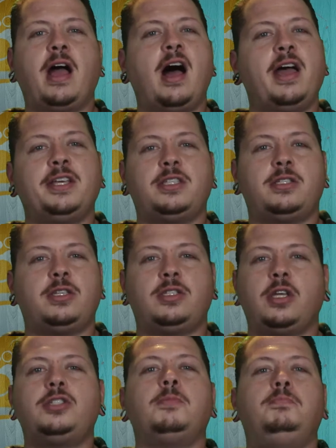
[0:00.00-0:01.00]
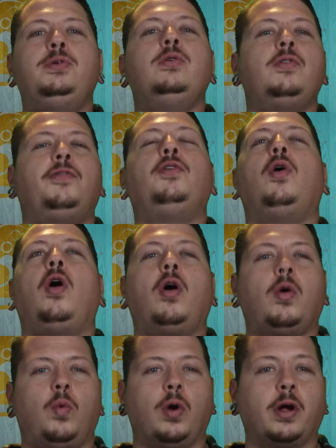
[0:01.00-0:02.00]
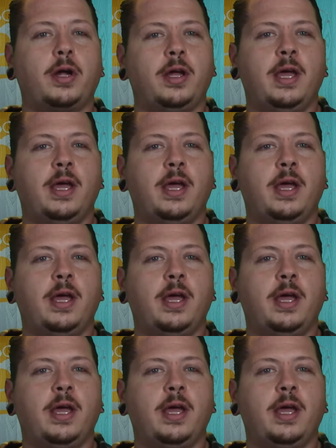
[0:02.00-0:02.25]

eyes to such beautiful artwork,